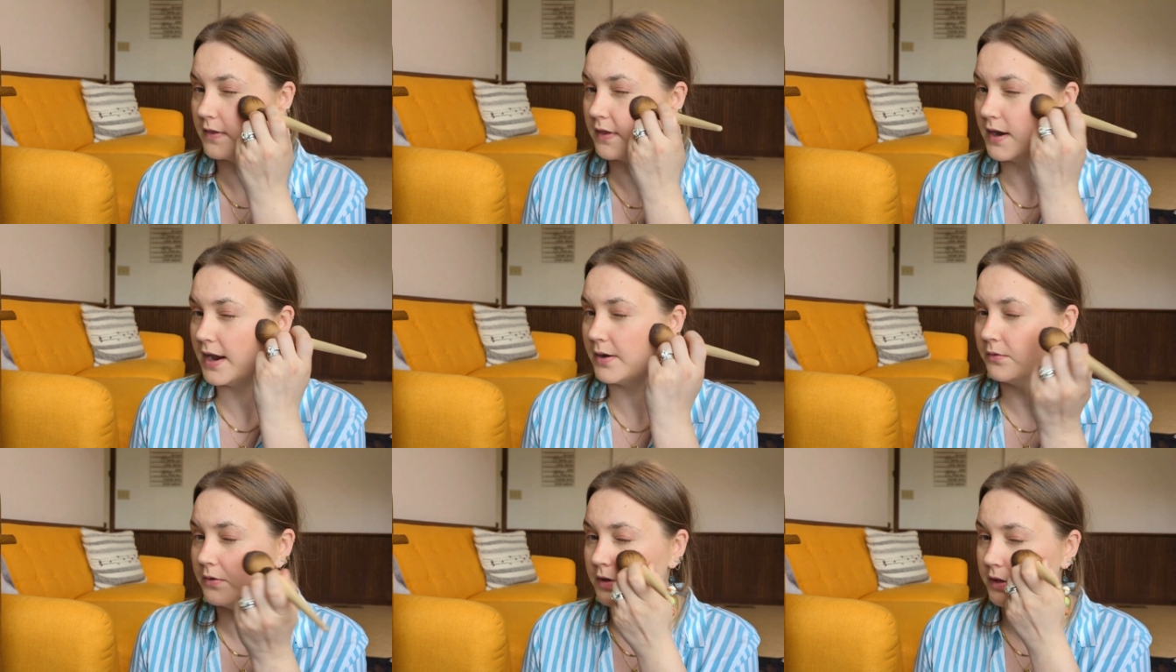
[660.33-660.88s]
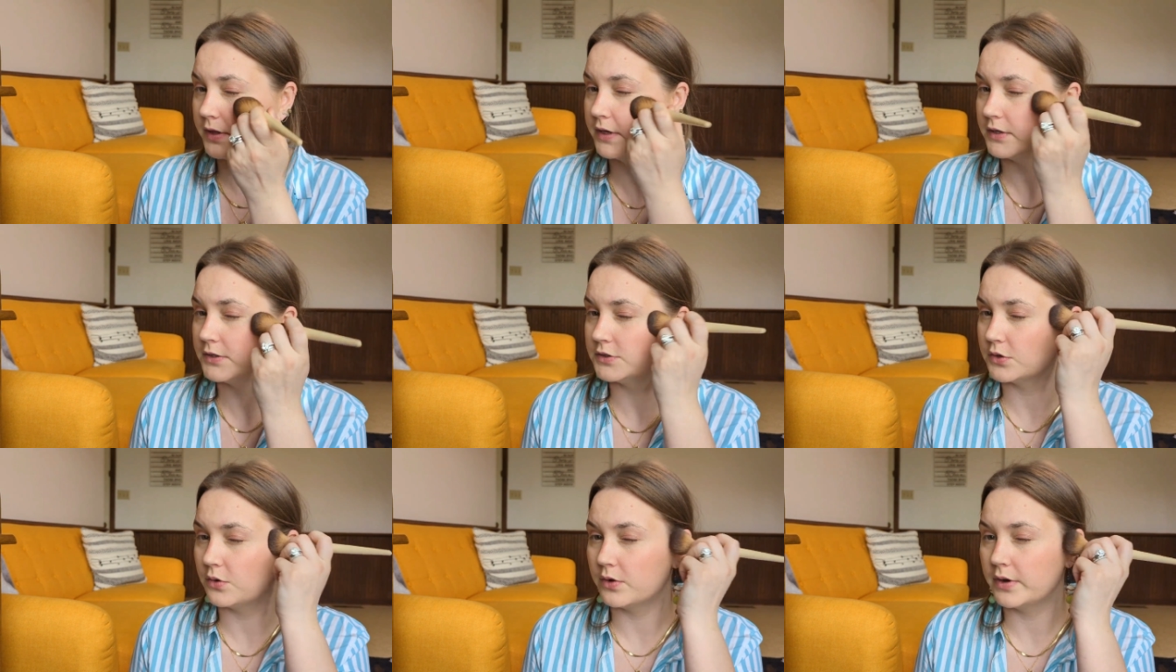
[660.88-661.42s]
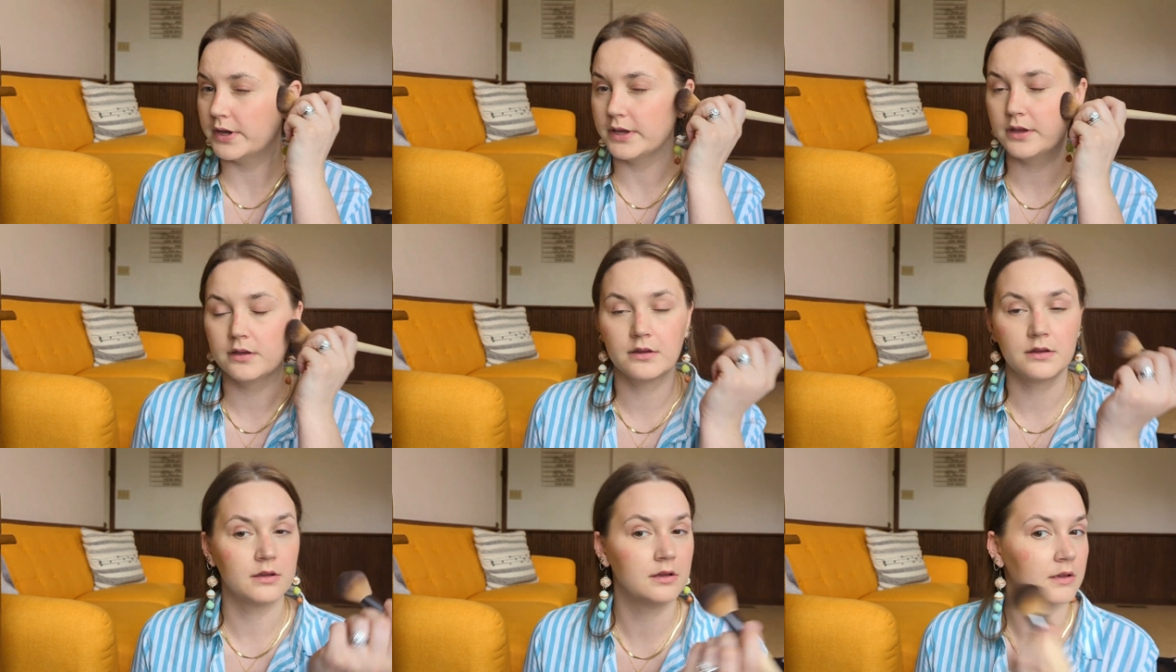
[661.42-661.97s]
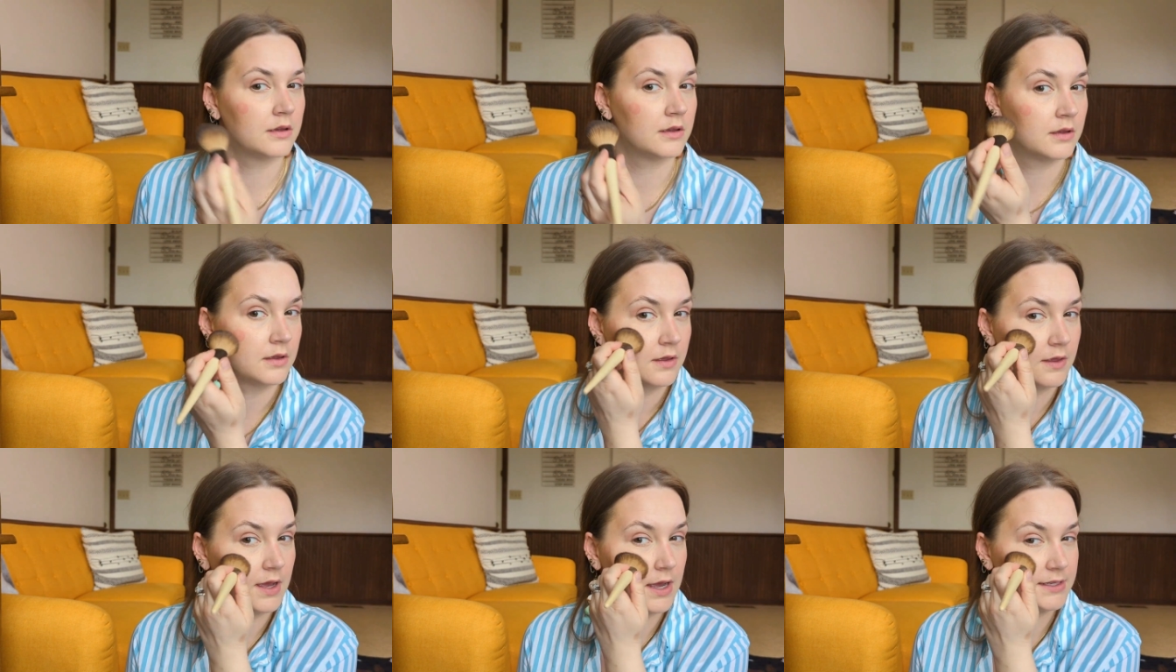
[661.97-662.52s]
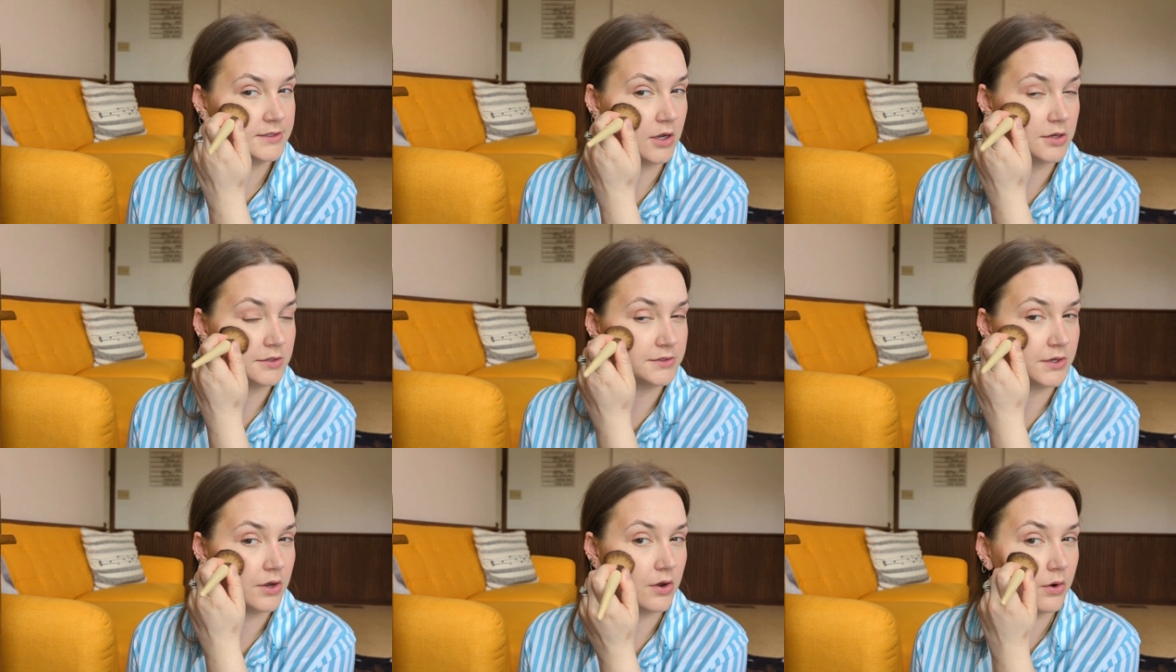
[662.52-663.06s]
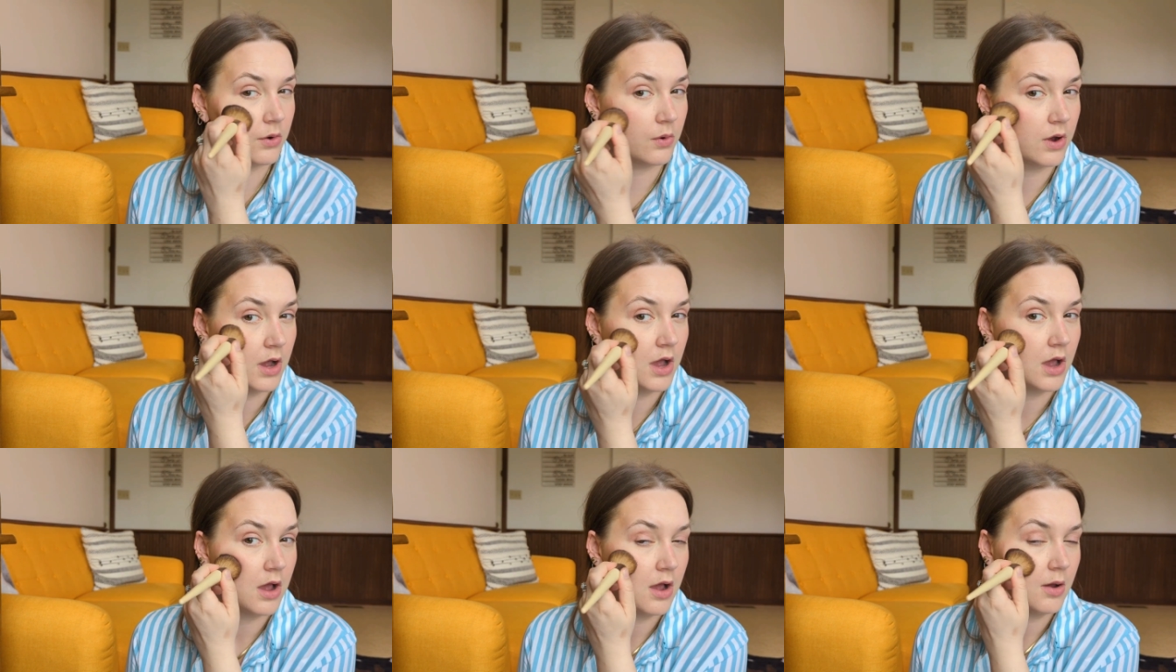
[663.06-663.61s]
that I really enjoy. That's also